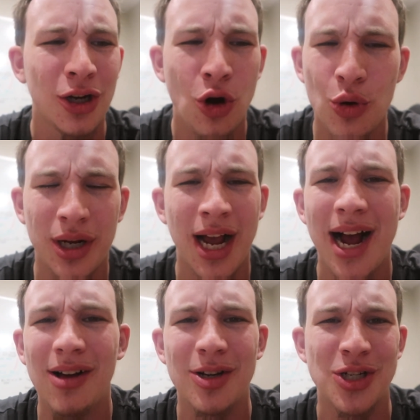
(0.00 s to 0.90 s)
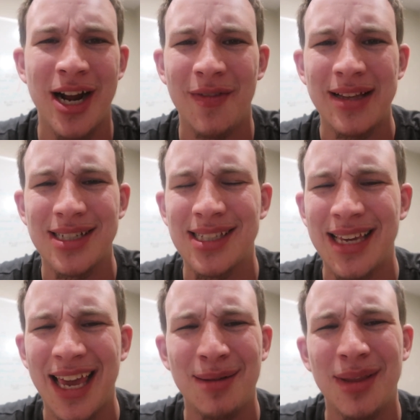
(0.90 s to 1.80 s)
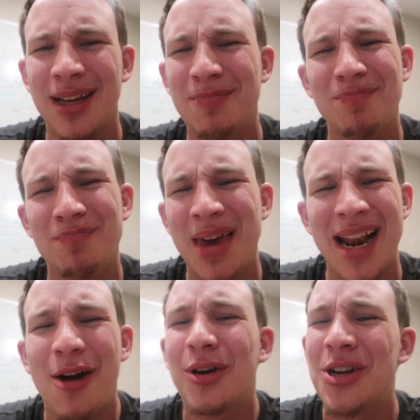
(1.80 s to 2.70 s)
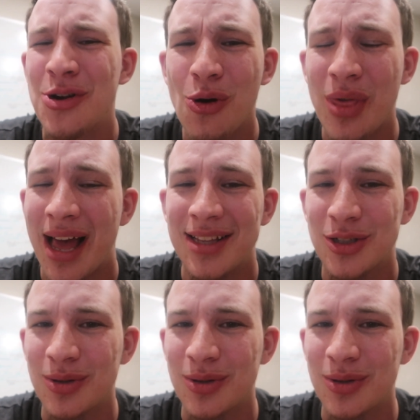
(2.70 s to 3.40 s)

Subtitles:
go to college and how that's a scam. Like, man, I already know that.